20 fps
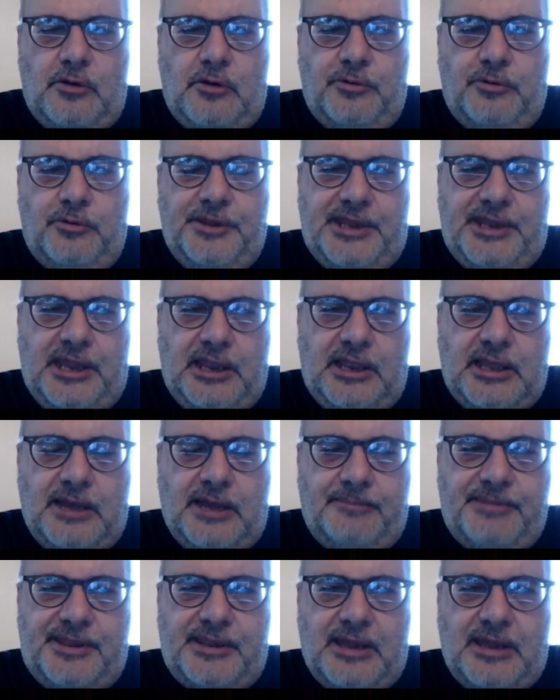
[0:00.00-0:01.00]
whose
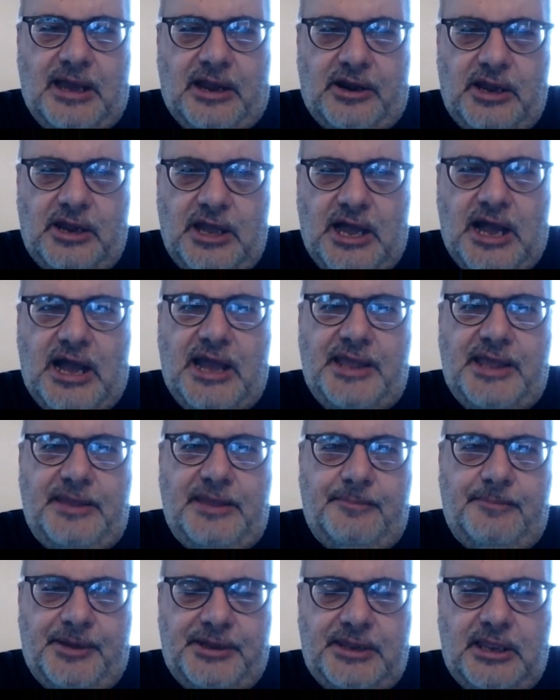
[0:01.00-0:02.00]
incomes are high,
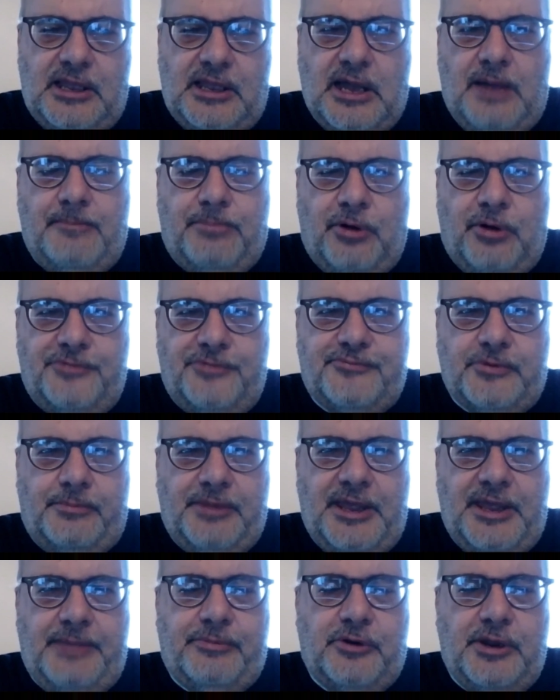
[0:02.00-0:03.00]
but they come both from
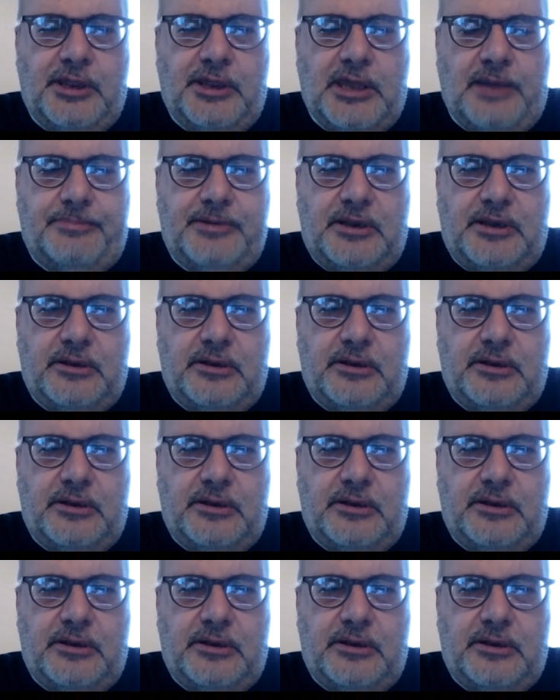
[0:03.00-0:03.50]
labor and capital.